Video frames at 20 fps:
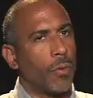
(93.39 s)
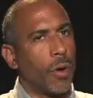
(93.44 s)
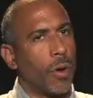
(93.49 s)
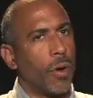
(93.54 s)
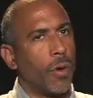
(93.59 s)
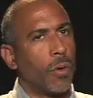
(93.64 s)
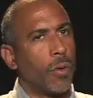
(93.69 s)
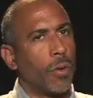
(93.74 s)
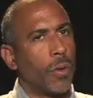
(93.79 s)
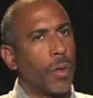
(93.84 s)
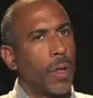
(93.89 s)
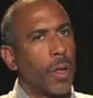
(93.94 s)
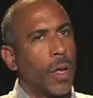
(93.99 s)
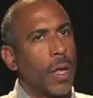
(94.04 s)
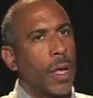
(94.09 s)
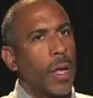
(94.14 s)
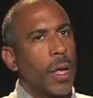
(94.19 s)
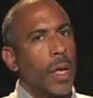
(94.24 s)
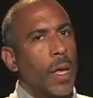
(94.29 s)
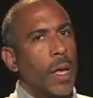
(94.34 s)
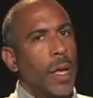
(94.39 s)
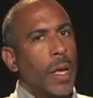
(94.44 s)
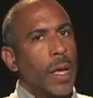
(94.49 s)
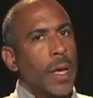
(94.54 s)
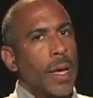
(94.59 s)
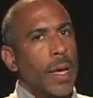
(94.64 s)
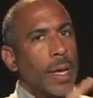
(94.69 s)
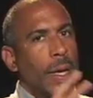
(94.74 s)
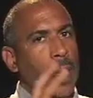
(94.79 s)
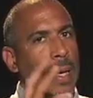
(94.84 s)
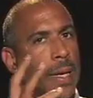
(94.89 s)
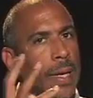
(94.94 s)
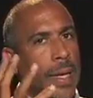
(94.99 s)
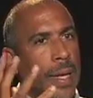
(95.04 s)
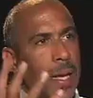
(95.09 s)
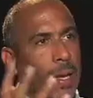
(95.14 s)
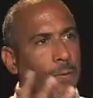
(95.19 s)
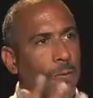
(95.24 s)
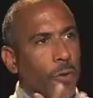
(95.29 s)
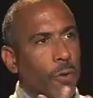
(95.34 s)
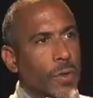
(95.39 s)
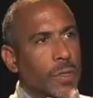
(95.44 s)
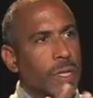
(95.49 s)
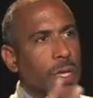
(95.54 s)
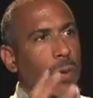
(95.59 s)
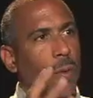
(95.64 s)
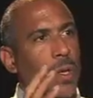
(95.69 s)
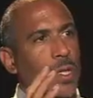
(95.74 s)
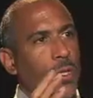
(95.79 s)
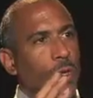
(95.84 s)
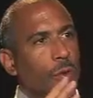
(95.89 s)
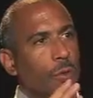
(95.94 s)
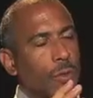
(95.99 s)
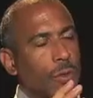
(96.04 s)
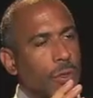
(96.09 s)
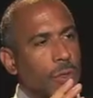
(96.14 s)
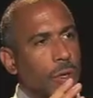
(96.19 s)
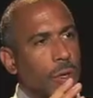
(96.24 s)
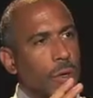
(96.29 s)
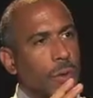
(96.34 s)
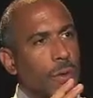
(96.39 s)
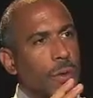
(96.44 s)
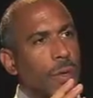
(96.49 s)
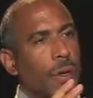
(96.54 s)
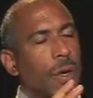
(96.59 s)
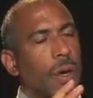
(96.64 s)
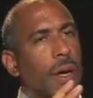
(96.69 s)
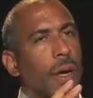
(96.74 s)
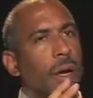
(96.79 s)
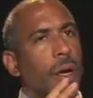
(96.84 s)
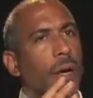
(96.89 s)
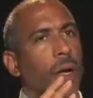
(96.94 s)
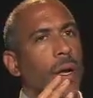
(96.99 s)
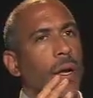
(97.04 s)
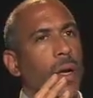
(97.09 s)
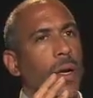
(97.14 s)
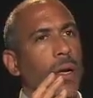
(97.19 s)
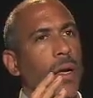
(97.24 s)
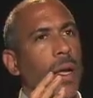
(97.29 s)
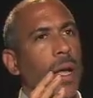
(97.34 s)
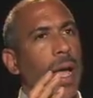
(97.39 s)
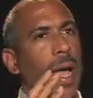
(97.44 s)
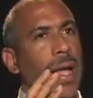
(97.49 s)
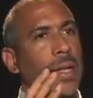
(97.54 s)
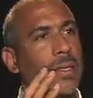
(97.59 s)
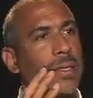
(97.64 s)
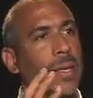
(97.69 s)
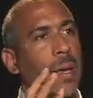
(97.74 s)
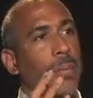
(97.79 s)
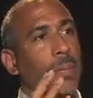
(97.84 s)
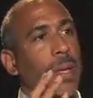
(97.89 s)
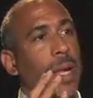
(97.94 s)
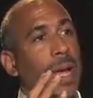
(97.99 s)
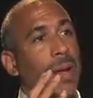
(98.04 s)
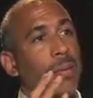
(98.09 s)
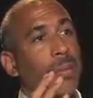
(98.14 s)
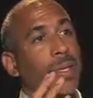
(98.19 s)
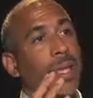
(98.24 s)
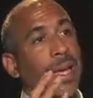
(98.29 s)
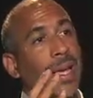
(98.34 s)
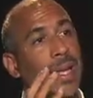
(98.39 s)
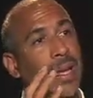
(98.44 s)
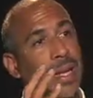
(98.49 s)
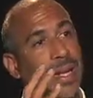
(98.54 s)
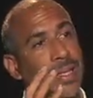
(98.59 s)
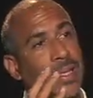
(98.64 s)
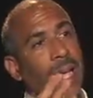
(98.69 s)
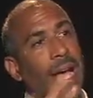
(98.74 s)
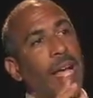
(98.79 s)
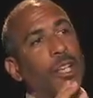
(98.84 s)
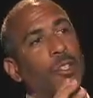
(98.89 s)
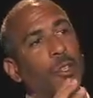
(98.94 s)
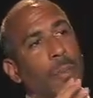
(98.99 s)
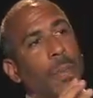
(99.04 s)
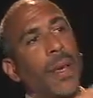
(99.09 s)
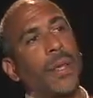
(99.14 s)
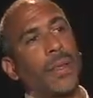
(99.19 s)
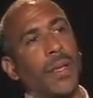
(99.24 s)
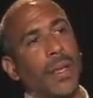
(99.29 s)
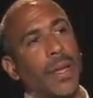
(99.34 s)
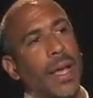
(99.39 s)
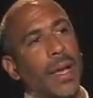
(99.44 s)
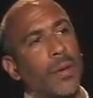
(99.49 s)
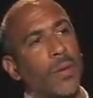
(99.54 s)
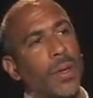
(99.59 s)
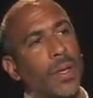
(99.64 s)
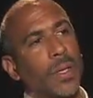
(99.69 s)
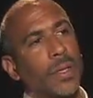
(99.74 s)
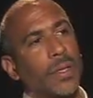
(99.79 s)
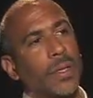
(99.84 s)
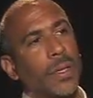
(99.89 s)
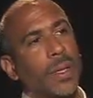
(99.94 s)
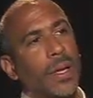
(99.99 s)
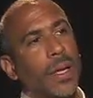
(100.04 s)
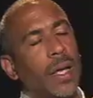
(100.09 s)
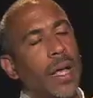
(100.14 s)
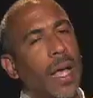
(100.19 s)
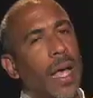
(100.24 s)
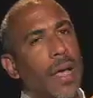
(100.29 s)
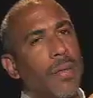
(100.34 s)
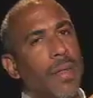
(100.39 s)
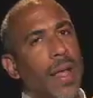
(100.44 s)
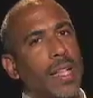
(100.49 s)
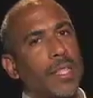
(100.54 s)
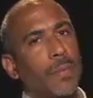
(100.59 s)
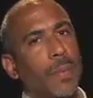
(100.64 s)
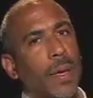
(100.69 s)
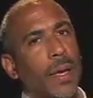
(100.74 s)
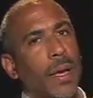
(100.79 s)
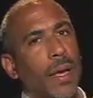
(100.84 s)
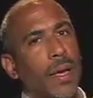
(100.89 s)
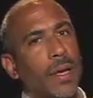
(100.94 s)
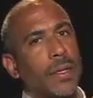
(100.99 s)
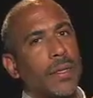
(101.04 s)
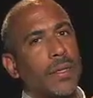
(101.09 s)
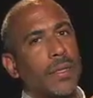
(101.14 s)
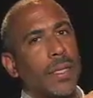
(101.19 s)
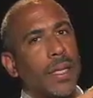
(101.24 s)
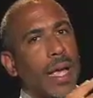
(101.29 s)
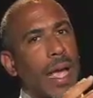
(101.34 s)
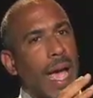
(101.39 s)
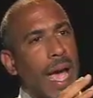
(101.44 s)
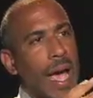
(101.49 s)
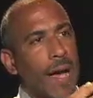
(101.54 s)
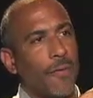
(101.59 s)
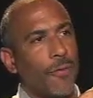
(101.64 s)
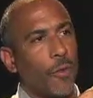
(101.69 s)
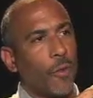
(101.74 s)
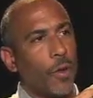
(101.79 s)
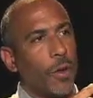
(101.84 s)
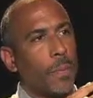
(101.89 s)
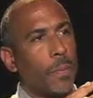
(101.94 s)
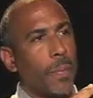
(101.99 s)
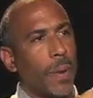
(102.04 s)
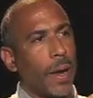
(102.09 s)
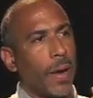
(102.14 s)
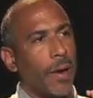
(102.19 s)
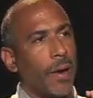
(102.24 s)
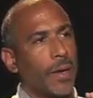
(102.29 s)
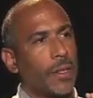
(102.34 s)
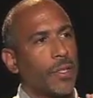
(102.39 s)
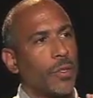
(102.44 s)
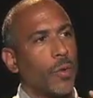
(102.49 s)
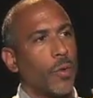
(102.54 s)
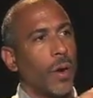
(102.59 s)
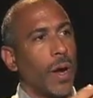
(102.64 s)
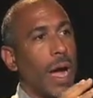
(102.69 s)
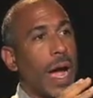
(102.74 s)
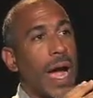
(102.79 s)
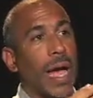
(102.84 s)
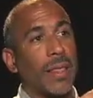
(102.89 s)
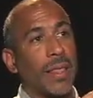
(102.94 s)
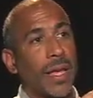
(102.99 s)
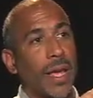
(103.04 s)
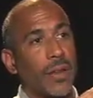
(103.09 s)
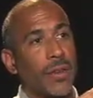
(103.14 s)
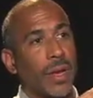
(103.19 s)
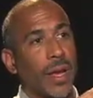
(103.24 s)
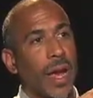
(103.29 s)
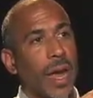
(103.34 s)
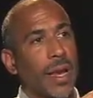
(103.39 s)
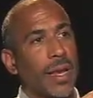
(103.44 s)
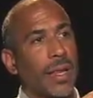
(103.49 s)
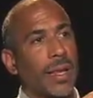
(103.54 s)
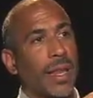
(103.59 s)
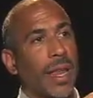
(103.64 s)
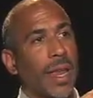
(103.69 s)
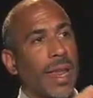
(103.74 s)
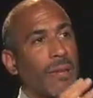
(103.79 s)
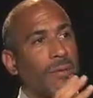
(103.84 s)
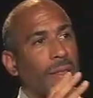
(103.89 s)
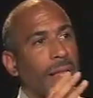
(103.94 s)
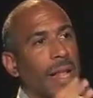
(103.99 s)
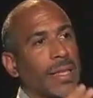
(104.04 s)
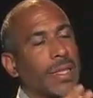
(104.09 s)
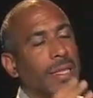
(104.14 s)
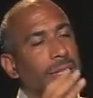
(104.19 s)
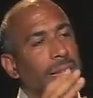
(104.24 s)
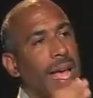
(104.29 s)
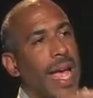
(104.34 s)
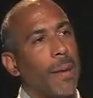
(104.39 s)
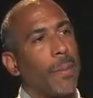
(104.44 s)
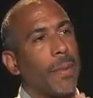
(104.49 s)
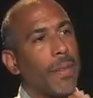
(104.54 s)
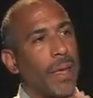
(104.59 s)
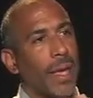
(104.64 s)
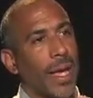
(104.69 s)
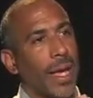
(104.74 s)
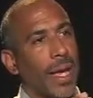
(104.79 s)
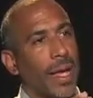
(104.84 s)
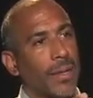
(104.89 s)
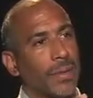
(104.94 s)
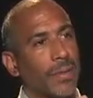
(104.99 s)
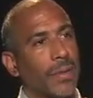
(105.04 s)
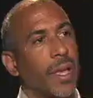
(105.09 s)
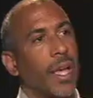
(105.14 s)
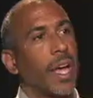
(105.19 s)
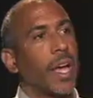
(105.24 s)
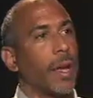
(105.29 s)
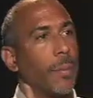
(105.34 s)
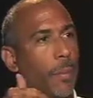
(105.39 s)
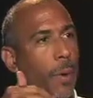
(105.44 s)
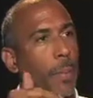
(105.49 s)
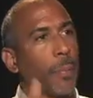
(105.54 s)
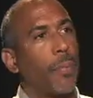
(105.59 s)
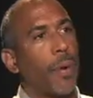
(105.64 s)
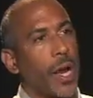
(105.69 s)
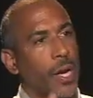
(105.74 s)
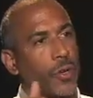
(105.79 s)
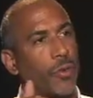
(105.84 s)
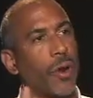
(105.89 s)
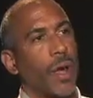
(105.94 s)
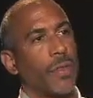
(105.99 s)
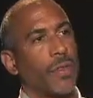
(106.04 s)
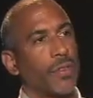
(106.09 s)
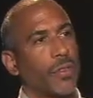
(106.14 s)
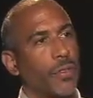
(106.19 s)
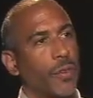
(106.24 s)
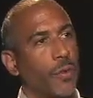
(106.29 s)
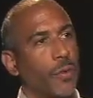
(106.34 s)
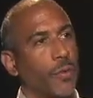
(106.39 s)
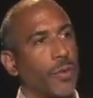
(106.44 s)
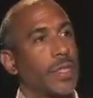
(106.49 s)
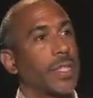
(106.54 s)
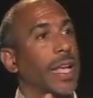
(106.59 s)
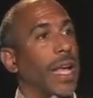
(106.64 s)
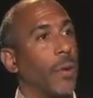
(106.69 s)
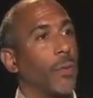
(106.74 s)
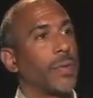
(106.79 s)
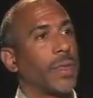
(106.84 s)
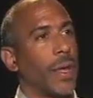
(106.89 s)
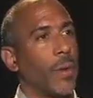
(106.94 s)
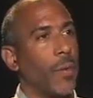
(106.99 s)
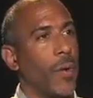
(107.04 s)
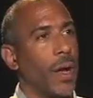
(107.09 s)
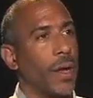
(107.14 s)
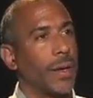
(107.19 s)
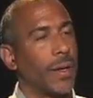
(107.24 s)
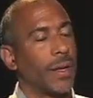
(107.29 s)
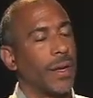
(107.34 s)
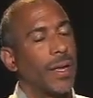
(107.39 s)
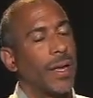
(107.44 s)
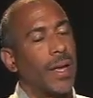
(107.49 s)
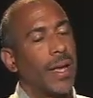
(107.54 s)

role in influencing what schools do, and sometimes they can exacerbate the inequities. And that's because the affluent parents who are highly educated and have lots of time on their hands can put pressure on the schools to get what they want.